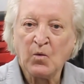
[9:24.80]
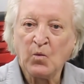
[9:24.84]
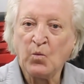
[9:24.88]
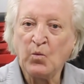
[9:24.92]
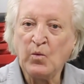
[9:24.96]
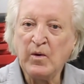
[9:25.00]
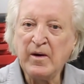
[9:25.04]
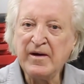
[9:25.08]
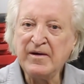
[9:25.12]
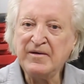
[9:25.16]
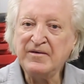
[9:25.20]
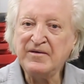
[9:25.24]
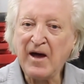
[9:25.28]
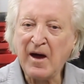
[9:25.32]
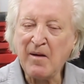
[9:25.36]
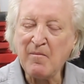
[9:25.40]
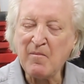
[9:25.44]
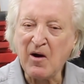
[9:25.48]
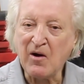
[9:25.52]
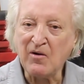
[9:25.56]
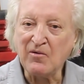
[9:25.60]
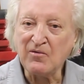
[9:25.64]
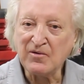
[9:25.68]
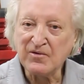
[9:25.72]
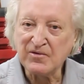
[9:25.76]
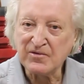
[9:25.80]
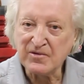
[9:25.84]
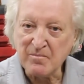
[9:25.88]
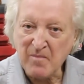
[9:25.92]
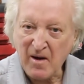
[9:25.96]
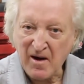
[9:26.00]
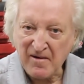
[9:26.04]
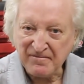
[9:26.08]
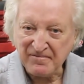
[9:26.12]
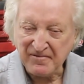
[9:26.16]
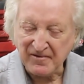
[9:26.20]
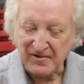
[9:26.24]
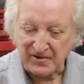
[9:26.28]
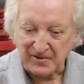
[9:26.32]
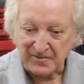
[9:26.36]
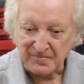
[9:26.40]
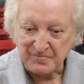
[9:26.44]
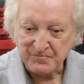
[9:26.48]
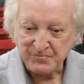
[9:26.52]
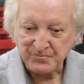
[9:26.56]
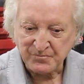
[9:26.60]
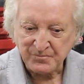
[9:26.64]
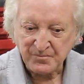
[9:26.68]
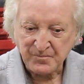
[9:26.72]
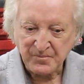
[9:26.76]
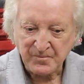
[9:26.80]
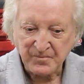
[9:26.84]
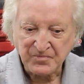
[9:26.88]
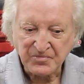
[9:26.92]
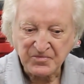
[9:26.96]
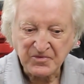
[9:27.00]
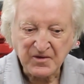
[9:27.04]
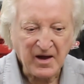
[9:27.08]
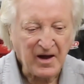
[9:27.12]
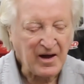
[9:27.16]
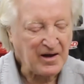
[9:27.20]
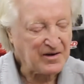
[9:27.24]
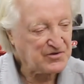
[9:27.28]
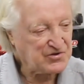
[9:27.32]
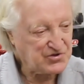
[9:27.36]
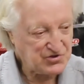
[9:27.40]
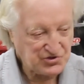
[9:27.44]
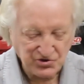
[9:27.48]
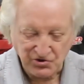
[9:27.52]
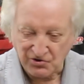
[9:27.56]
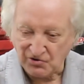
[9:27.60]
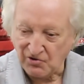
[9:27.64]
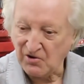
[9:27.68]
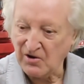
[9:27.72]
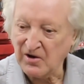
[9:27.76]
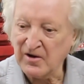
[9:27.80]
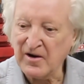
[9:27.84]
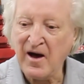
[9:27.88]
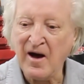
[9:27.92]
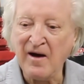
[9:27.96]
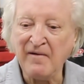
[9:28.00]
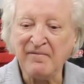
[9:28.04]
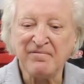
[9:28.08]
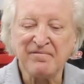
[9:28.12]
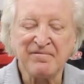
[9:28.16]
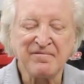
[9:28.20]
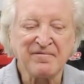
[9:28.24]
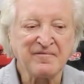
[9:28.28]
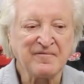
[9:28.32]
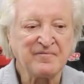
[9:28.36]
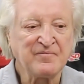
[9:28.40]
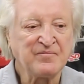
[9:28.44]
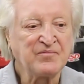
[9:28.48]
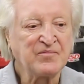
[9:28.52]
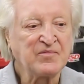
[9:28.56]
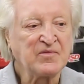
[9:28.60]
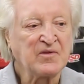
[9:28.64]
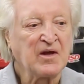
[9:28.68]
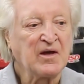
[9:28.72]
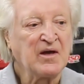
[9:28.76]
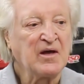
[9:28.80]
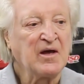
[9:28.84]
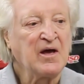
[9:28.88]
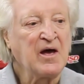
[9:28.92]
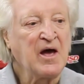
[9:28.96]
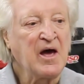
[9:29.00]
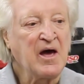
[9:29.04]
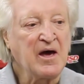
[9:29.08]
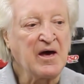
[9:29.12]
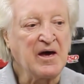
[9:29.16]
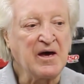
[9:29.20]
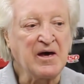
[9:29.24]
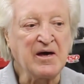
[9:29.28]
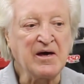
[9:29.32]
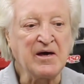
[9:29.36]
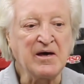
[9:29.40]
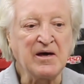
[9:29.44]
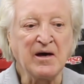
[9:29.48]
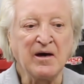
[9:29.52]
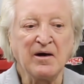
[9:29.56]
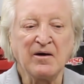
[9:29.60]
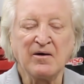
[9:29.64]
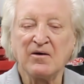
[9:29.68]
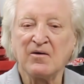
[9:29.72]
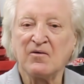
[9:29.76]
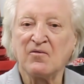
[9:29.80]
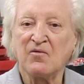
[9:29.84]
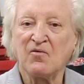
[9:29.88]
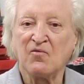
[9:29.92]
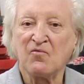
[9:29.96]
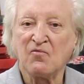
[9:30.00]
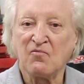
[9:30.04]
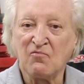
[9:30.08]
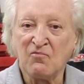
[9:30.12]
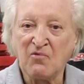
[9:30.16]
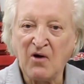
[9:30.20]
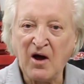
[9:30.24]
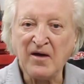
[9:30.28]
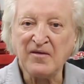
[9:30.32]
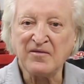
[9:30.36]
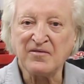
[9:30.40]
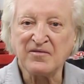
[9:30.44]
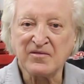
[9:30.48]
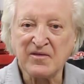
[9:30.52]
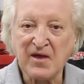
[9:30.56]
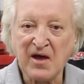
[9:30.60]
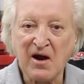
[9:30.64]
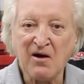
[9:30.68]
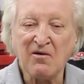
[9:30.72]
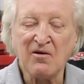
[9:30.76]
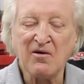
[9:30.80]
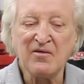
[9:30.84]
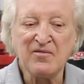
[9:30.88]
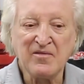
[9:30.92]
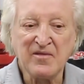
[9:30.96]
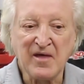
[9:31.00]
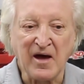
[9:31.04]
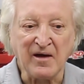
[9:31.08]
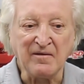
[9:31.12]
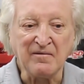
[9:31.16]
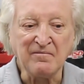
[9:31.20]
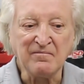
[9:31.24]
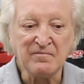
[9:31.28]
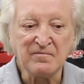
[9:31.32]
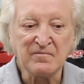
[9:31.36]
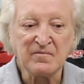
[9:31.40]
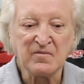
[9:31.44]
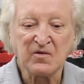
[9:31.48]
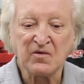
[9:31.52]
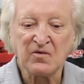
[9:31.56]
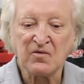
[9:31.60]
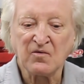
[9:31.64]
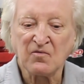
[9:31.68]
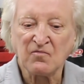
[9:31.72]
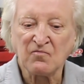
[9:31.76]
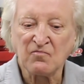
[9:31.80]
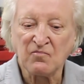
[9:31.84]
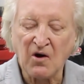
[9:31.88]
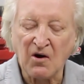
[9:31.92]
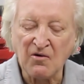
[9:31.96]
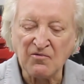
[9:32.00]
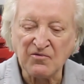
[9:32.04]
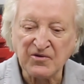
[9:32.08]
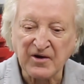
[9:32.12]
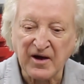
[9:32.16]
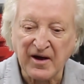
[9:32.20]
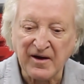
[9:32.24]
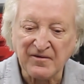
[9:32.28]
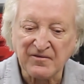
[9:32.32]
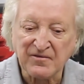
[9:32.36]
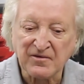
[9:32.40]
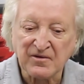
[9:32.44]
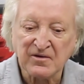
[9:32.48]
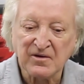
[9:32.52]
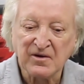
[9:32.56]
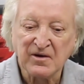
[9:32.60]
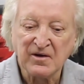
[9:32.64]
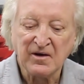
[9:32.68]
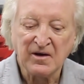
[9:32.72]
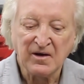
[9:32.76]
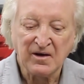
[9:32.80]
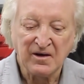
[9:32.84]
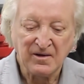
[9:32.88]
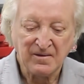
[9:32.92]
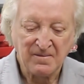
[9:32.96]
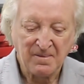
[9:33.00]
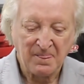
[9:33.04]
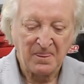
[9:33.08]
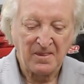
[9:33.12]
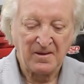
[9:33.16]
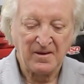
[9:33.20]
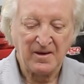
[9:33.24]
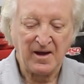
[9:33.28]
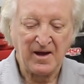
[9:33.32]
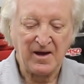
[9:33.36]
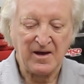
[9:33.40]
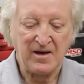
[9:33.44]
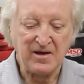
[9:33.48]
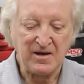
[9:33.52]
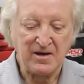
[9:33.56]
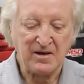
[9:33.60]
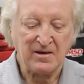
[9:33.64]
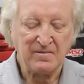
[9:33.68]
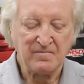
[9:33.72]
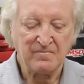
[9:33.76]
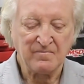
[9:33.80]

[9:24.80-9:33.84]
we demoed the muffler. And sure enough, he right there and then wrote out a